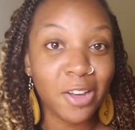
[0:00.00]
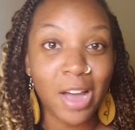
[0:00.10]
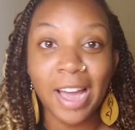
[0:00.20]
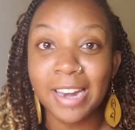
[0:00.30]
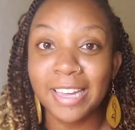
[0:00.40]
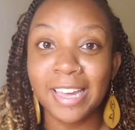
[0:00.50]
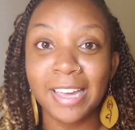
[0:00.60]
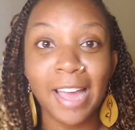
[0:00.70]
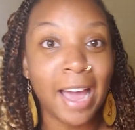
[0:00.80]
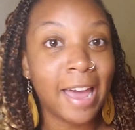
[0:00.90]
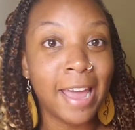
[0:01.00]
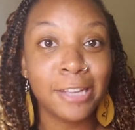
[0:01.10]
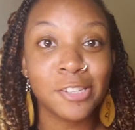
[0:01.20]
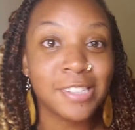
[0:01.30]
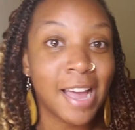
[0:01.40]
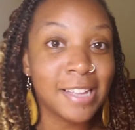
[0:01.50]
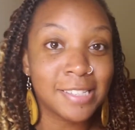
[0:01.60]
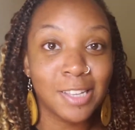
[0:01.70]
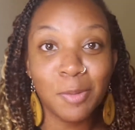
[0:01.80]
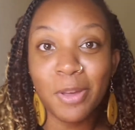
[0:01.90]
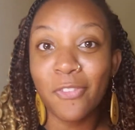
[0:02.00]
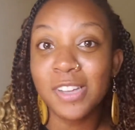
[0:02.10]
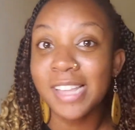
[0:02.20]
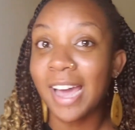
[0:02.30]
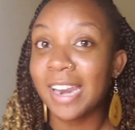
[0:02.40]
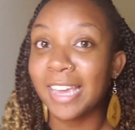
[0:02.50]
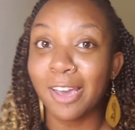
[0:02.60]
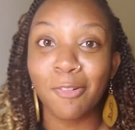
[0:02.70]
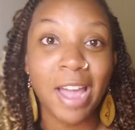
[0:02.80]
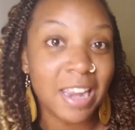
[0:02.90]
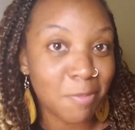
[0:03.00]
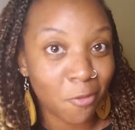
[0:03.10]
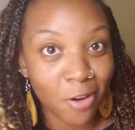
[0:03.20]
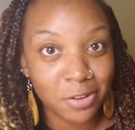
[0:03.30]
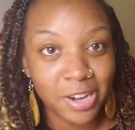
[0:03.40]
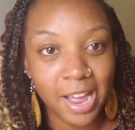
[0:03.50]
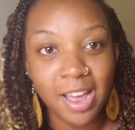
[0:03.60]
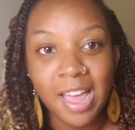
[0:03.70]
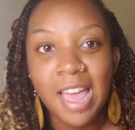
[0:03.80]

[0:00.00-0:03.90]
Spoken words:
I gotta exercise a little bit first. I gotta get ready before I do that.